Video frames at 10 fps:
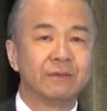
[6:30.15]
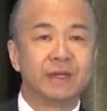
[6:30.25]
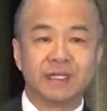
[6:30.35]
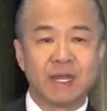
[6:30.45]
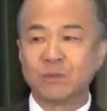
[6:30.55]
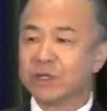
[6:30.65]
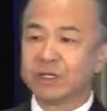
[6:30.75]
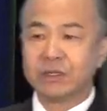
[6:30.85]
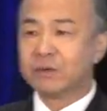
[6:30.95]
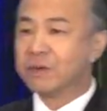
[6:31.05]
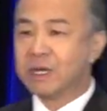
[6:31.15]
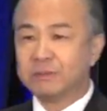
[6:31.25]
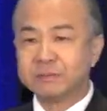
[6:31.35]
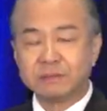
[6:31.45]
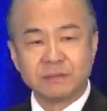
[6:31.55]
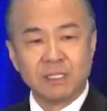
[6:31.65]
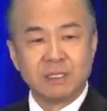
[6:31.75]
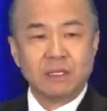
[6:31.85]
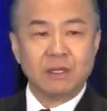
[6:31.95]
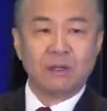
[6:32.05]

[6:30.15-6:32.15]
what time we're going to go out, you